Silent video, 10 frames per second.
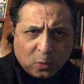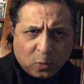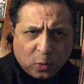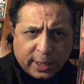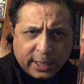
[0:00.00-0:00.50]

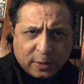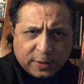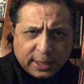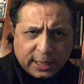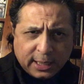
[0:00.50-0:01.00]
where
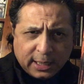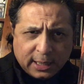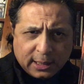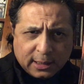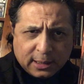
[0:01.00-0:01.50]

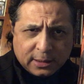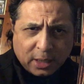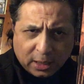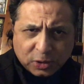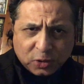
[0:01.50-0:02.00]
the
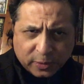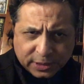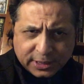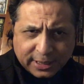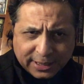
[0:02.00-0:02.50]

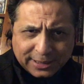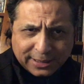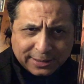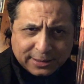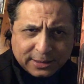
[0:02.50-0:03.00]
non-Jewish
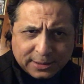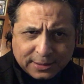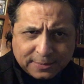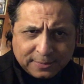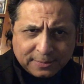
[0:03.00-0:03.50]
citizens